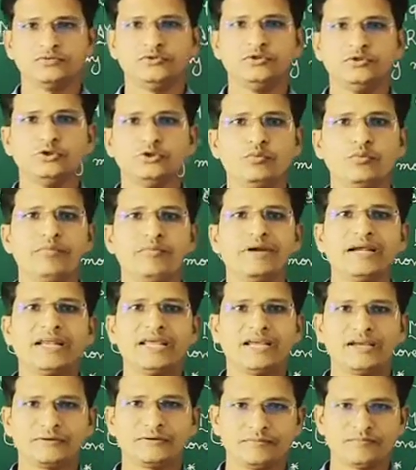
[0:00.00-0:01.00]
Zoom
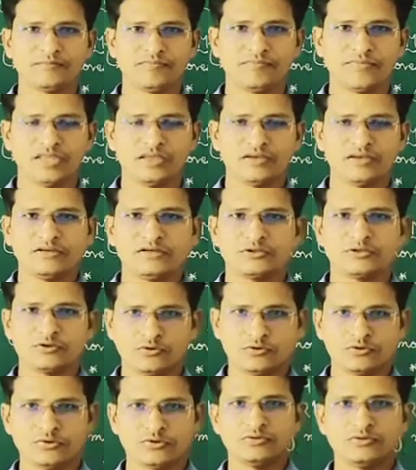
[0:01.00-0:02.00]
meeting,
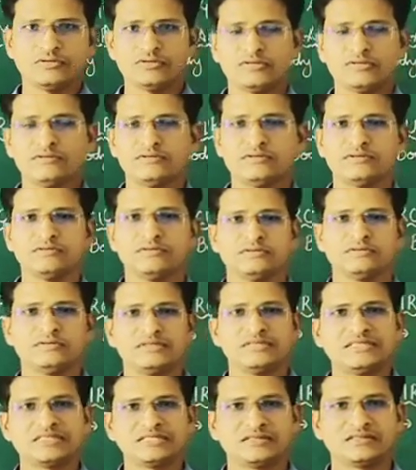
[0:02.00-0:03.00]
so
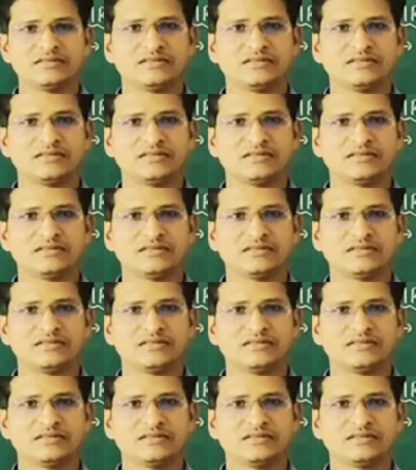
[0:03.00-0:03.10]
this